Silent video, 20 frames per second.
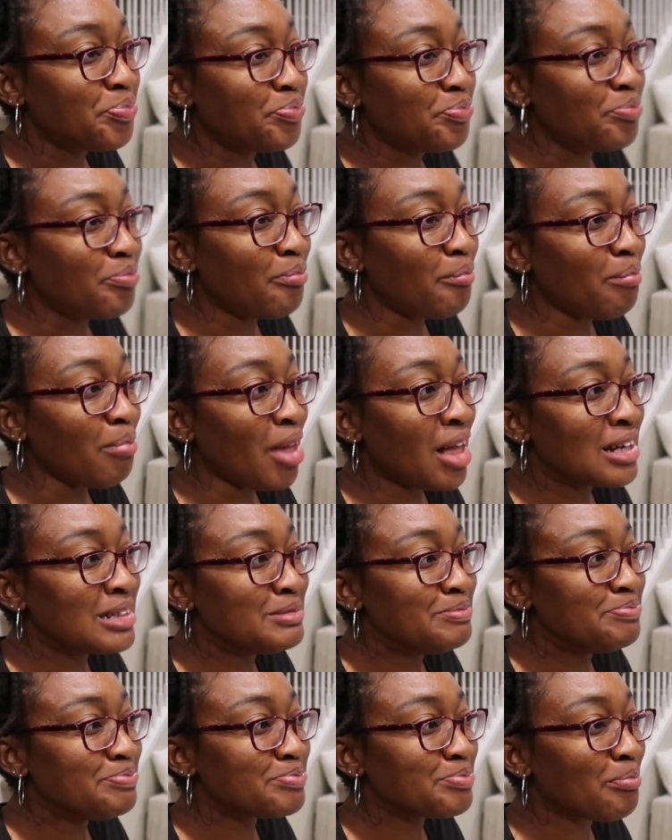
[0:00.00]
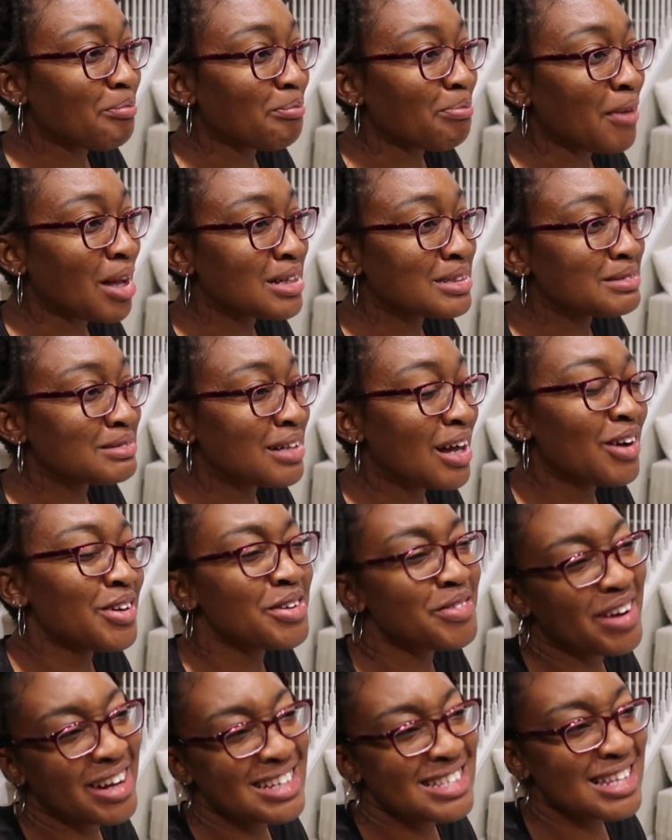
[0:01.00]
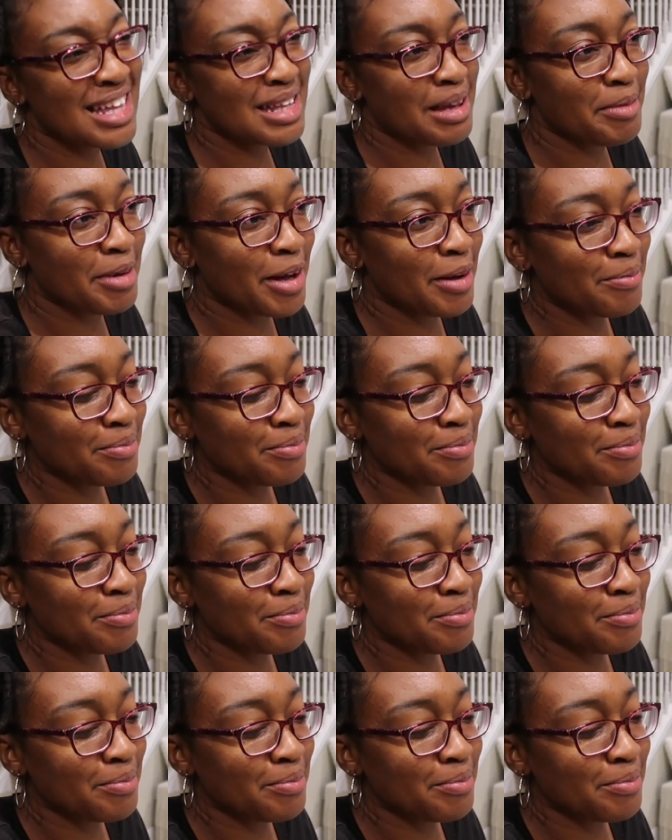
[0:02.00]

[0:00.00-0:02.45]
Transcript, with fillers: Oh, you're right. It's not that bad.